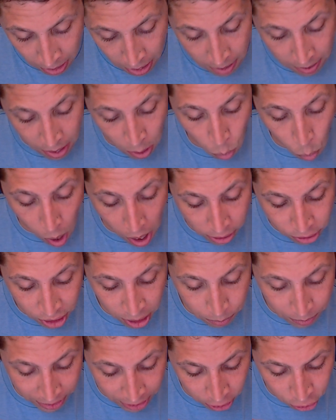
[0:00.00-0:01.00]
They watched
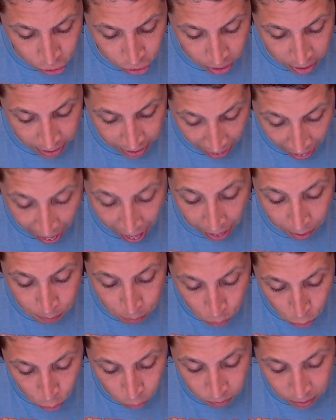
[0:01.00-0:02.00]
how each cat
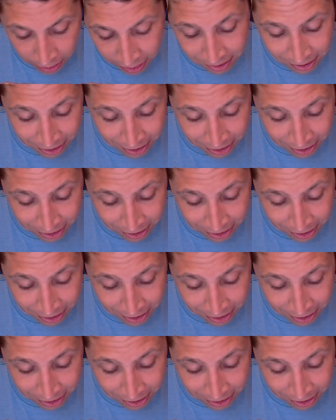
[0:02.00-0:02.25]
moved its